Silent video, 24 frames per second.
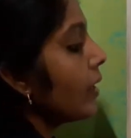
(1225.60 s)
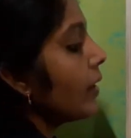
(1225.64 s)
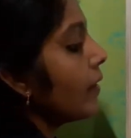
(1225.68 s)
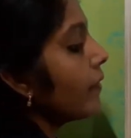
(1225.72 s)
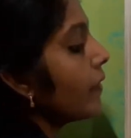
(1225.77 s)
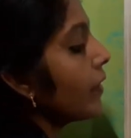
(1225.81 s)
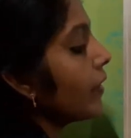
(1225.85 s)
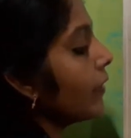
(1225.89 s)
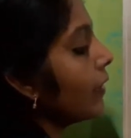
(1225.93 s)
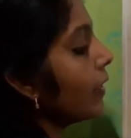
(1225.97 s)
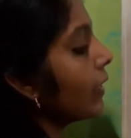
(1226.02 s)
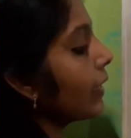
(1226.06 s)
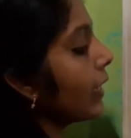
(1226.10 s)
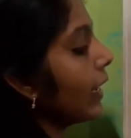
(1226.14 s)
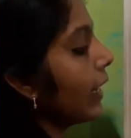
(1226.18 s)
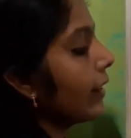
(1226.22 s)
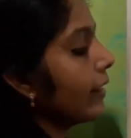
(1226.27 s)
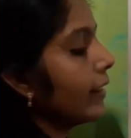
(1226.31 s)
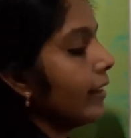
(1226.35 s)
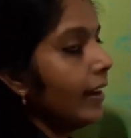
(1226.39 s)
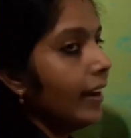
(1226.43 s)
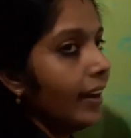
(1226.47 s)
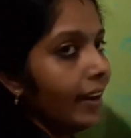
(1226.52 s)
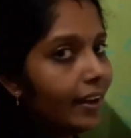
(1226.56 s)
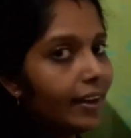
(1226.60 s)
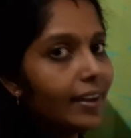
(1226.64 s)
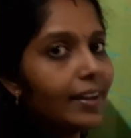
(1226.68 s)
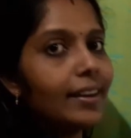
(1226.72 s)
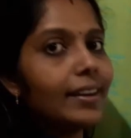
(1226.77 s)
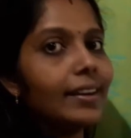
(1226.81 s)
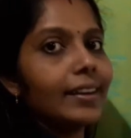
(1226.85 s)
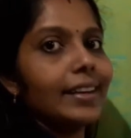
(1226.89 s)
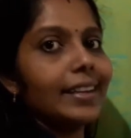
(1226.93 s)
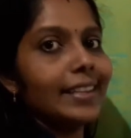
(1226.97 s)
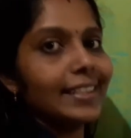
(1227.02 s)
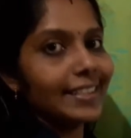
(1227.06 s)
we will get
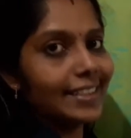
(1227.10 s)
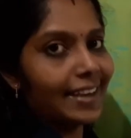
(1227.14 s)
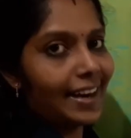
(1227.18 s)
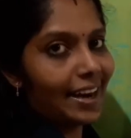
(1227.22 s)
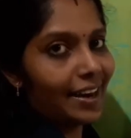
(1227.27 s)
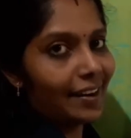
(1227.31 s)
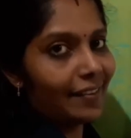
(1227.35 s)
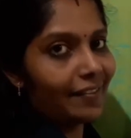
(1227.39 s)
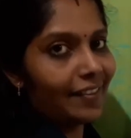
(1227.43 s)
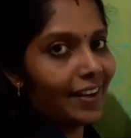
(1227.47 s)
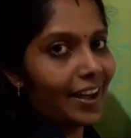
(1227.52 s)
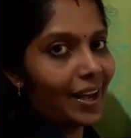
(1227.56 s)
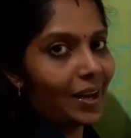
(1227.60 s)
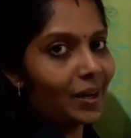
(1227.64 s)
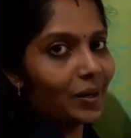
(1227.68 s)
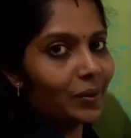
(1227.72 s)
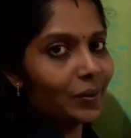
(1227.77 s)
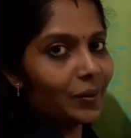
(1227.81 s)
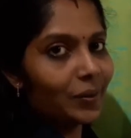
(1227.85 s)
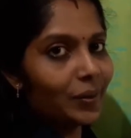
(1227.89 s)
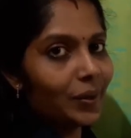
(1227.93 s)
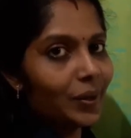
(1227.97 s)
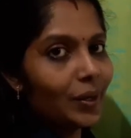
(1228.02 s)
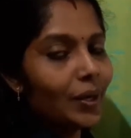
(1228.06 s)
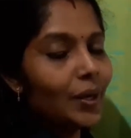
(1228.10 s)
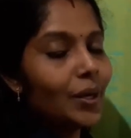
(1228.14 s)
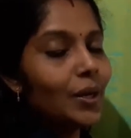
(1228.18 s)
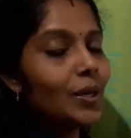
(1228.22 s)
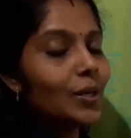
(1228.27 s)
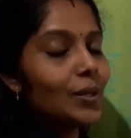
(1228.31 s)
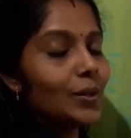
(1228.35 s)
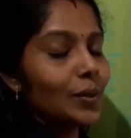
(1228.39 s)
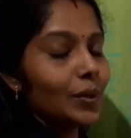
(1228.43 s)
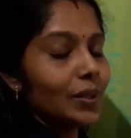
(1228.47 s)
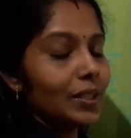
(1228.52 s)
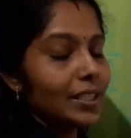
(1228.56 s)
the desired value.
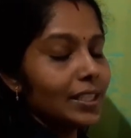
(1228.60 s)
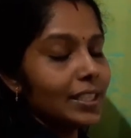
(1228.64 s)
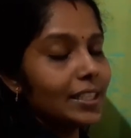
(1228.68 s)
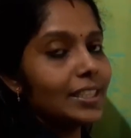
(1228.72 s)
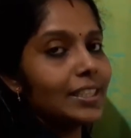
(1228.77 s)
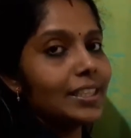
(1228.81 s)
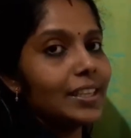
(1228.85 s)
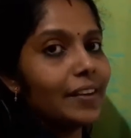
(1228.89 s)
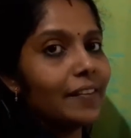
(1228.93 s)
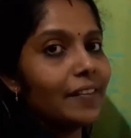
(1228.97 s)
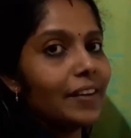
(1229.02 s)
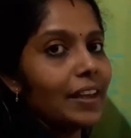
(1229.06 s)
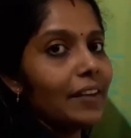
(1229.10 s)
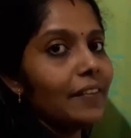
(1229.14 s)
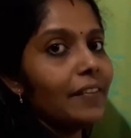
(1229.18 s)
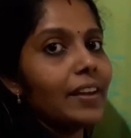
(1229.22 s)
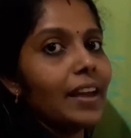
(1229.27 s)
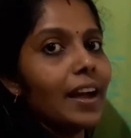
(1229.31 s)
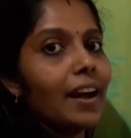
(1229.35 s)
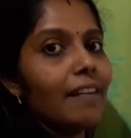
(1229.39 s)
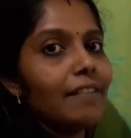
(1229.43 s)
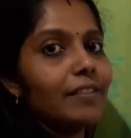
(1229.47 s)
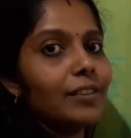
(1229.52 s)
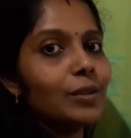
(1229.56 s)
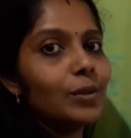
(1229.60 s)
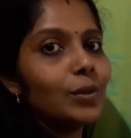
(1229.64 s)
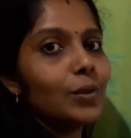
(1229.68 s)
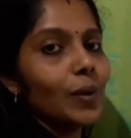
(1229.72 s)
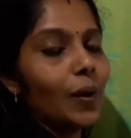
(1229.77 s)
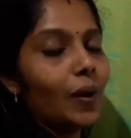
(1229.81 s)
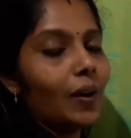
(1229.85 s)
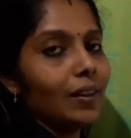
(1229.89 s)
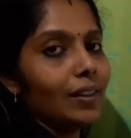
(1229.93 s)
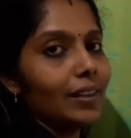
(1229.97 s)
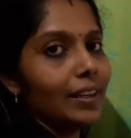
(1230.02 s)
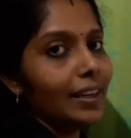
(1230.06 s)
So, this is the way we have to
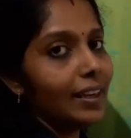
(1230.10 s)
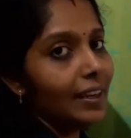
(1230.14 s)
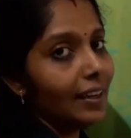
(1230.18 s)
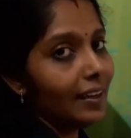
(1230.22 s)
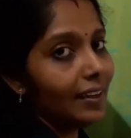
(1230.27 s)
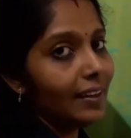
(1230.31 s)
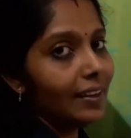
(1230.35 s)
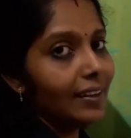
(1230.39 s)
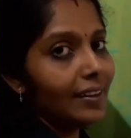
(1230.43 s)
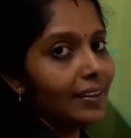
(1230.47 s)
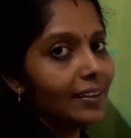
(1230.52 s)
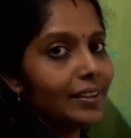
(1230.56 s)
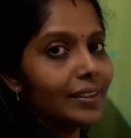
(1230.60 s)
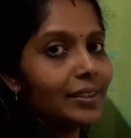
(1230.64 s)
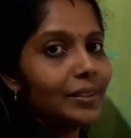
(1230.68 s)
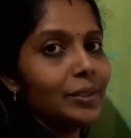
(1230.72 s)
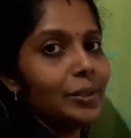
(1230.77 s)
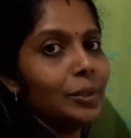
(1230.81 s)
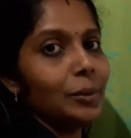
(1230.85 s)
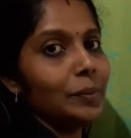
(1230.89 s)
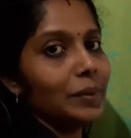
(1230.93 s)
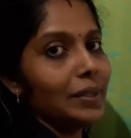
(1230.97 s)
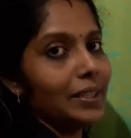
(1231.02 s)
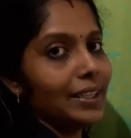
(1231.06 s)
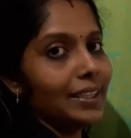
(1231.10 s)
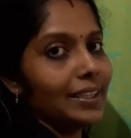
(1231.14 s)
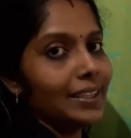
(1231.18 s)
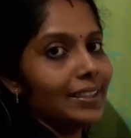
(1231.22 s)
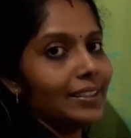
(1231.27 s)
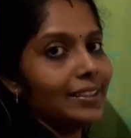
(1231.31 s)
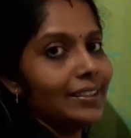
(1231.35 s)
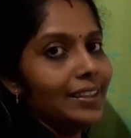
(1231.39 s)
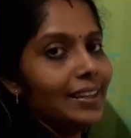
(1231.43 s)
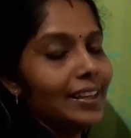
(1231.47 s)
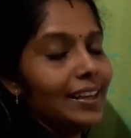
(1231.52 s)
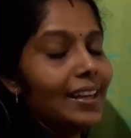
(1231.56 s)
solve the numerical.
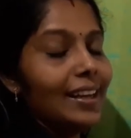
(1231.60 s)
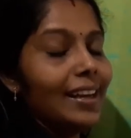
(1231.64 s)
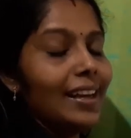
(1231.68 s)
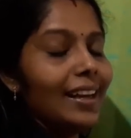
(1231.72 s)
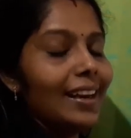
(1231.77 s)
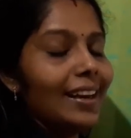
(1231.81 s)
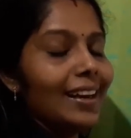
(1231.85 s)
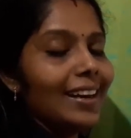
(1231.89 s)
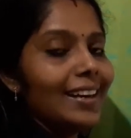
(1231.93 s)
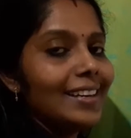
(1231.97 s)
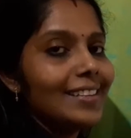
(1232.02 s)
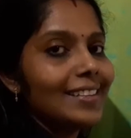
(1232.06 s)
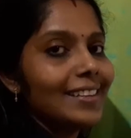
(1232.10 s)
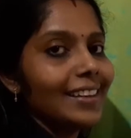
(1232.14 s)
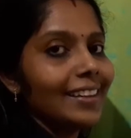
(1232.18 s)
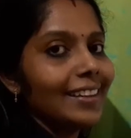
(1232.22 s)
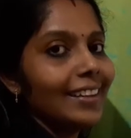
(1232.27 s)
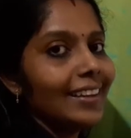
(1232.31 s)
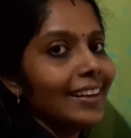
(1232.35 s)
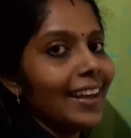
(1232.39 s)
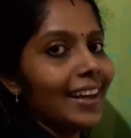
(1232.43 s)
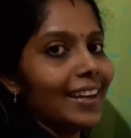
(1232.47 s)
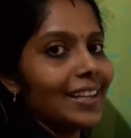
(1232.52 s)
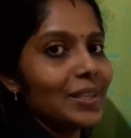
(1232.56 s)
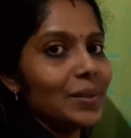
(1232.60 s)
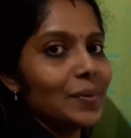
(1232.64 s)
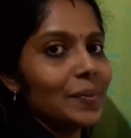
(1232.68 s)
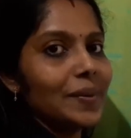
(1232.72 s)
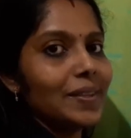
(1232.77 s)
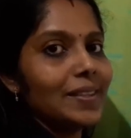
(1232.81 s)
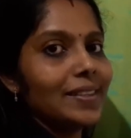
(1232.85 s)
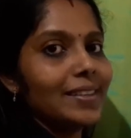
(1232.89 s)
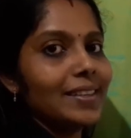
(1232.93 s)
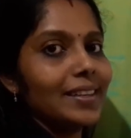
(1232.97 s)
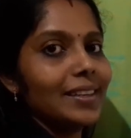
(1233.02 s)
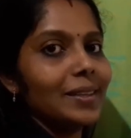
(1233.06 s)
Let's see the next
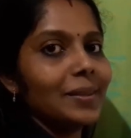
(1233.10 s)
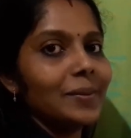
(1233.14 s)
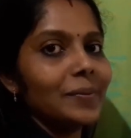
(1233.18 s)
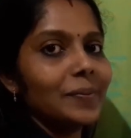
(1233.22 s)
question.